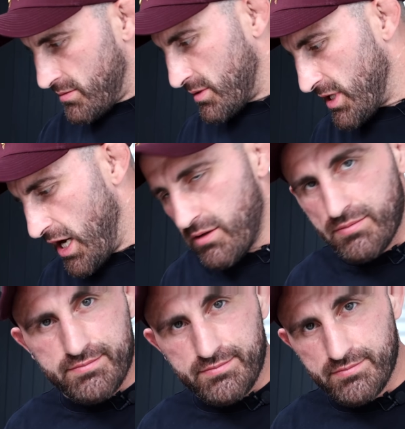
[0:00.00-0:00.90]
So,
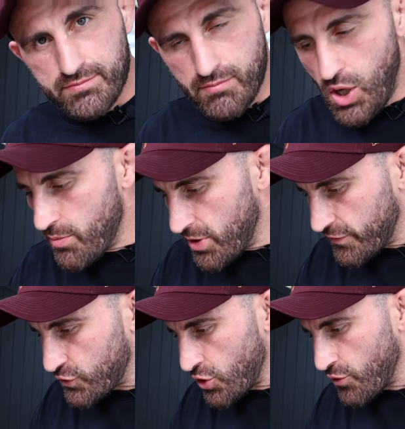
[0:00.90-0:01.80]
moment
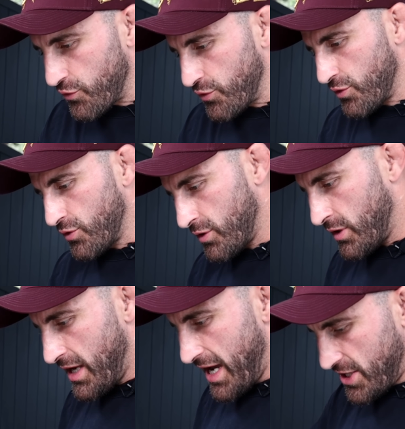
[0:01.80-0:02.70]
of truth.
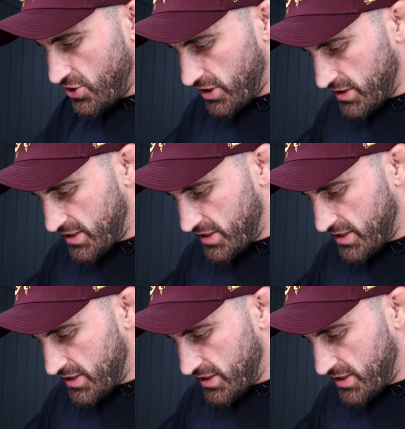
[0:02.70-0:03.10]
As you can